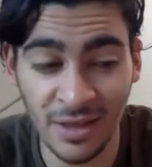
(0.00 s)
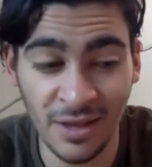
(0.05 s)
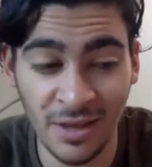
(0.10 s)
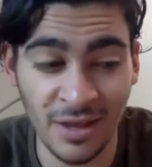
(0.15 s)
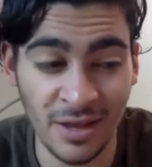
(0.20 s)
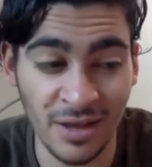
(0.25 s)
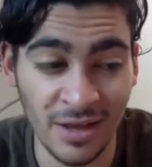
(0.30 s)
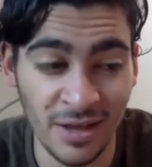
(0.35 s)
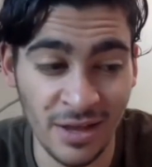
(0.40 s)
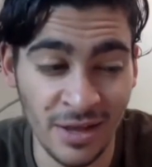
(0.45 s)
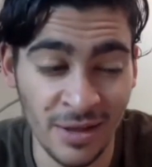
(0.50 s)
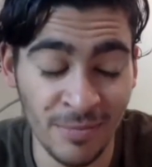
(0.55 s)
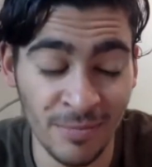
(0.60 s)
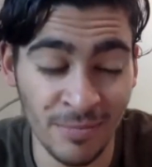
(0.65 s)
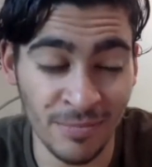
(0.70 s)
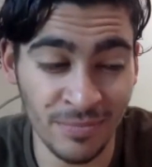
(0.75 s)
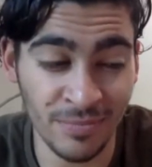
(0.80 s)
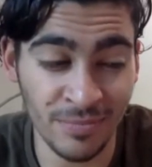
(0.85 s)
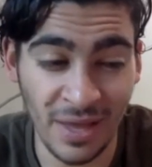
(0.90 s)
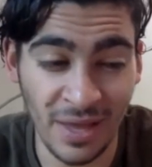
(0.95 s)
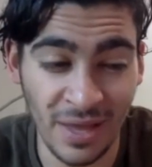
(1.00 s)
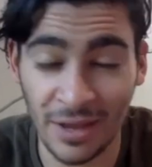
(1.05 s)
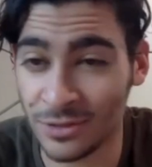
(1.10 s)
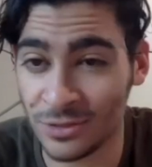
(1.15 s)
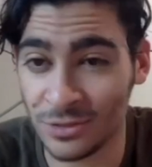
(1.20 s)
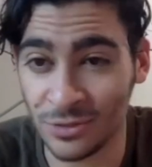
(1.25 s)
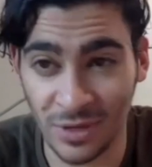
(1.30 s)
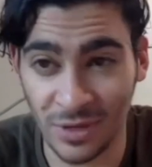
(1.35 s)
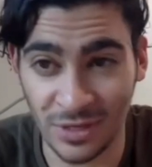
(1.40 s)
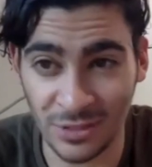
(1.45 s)
Um, I
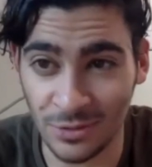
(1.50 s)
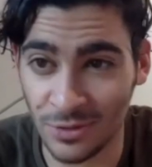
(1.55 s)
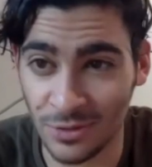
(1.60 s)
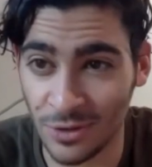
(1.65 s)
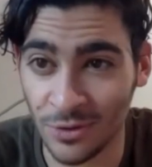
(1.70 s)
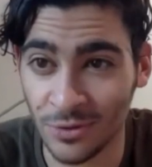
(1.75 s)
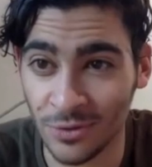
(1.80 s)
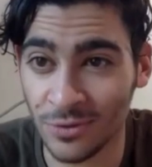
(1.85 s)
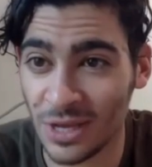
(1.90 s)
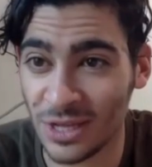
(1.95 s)
also, as you know,